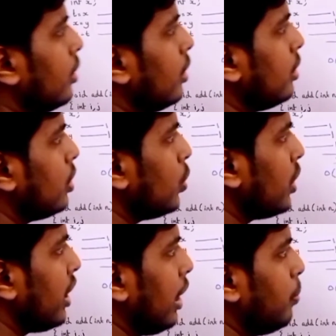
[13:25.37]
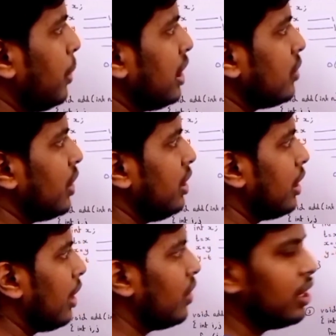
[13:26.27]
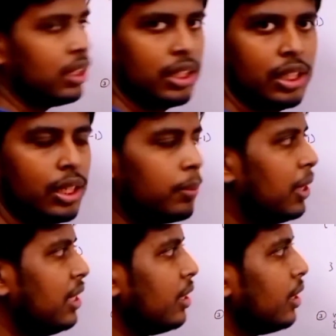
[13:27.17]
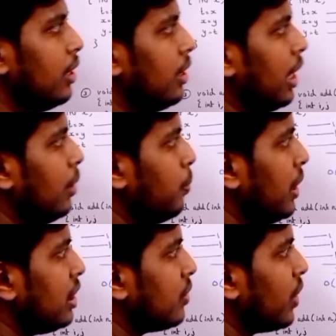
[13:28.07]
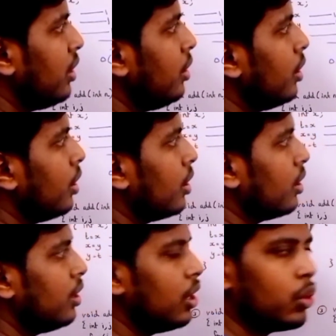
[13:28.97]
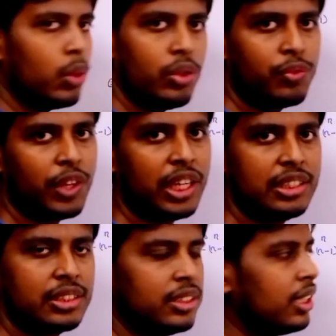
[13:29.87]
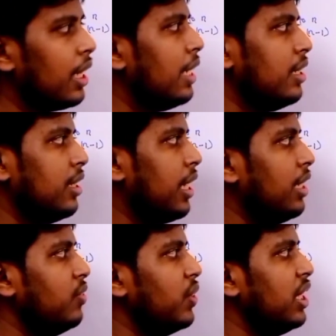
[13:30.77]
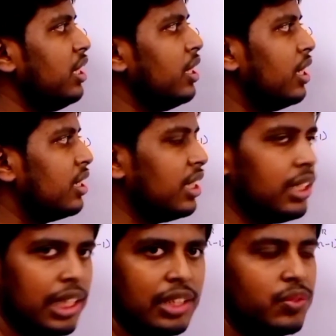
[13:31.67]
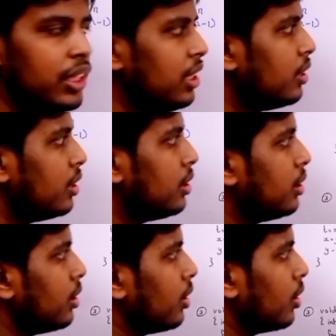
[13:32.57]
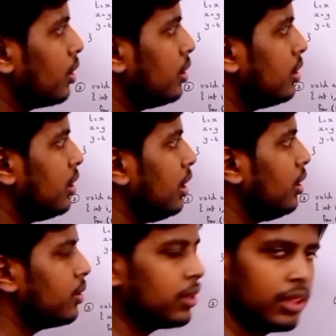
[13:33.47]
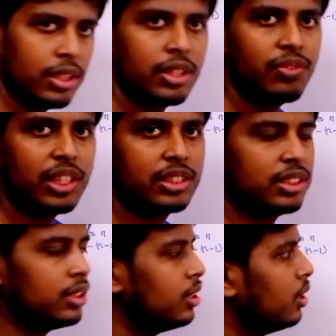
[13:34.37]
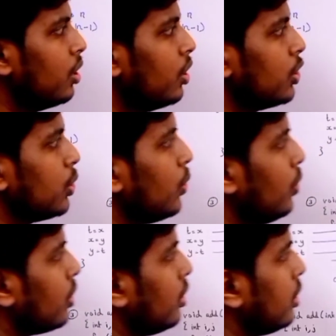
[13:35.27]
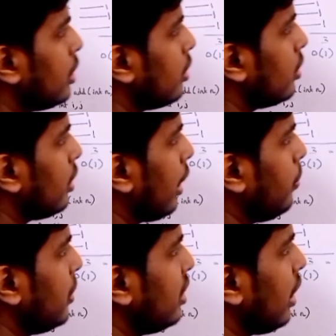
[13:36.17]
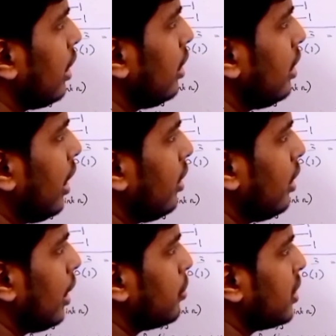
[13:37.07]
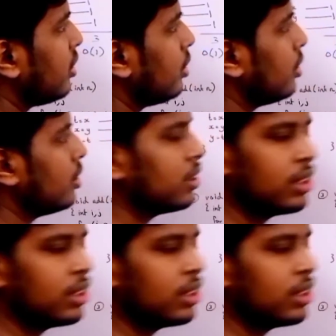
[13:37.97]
this took n plus 1 travel, but in n plus 1 the code fails. At n only, till n only this thing works. So this time is taken n times.